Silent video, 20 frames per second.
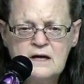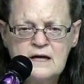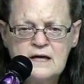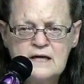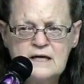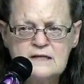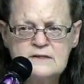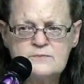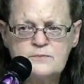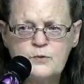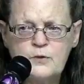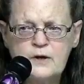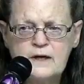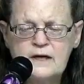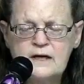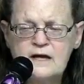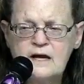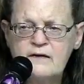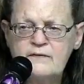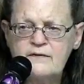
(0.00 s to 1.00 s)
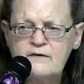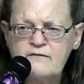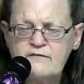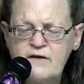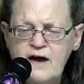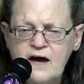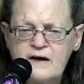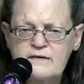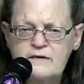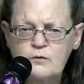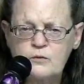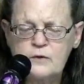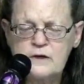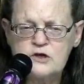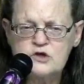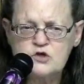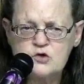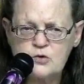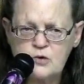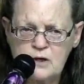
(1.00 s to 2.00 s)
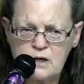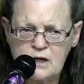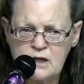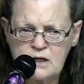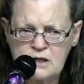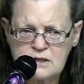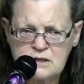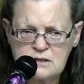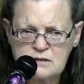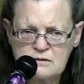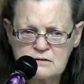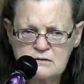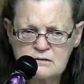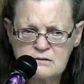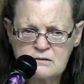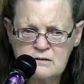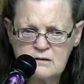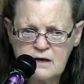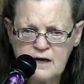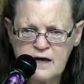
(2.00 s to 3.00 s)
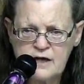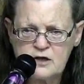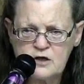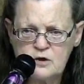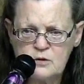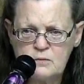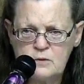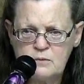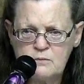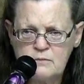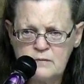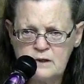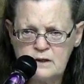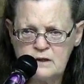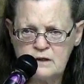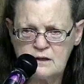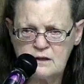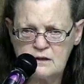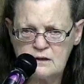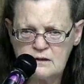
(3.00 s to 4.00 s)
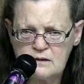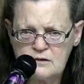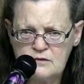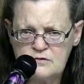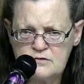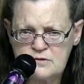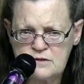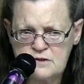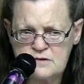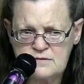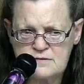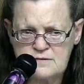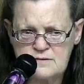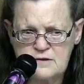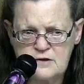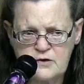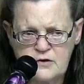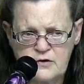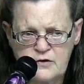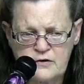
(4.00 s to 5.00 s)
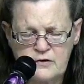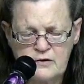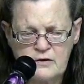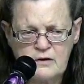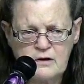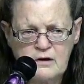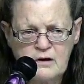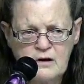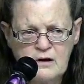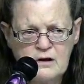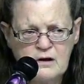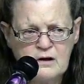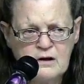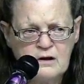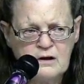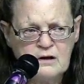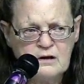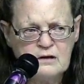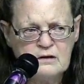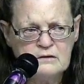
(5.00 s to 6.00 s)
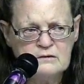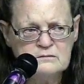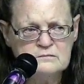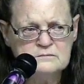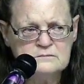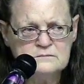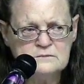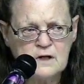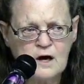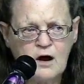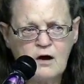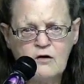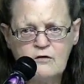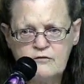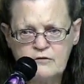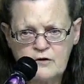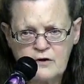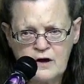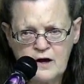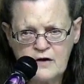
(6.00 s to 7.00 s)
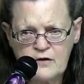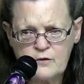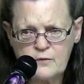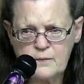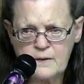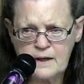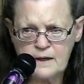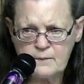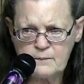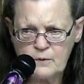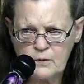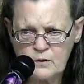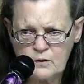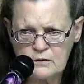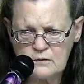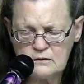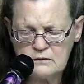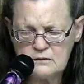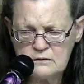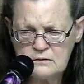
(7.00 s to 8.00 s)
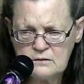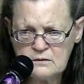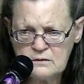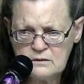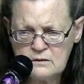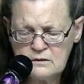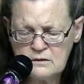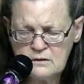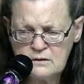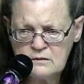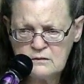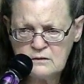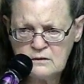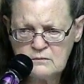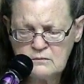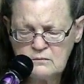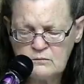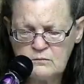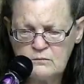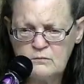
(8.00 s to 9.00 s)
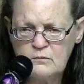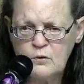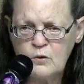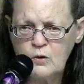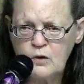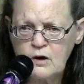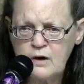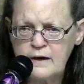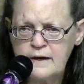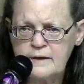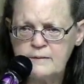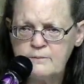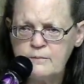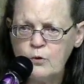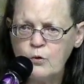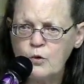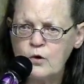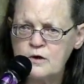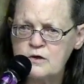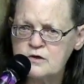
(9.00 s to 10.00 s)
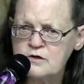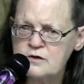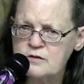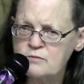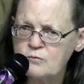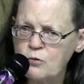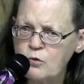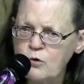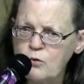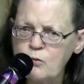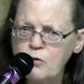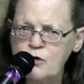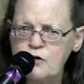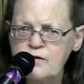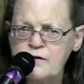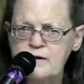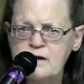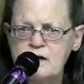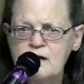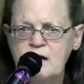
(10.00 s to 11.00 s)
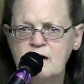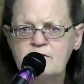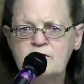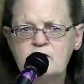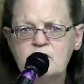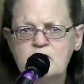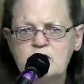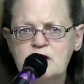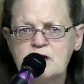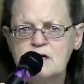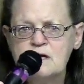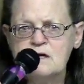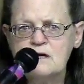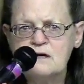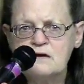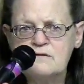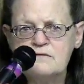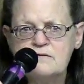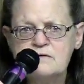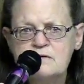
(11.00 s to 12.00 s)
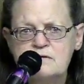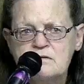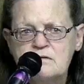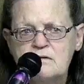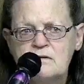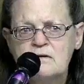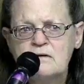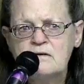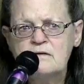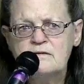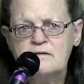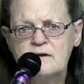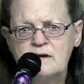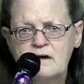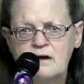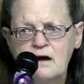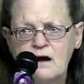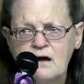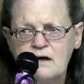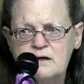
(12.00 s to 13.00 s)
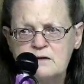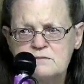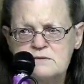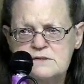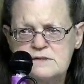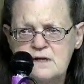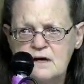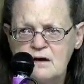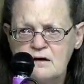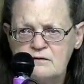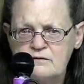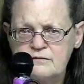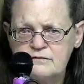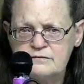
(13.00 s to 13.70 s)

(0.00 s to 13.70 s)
He's bringing out the fact that we treat a human being who's considered over other people more important and more worthy of a good gift than God himself.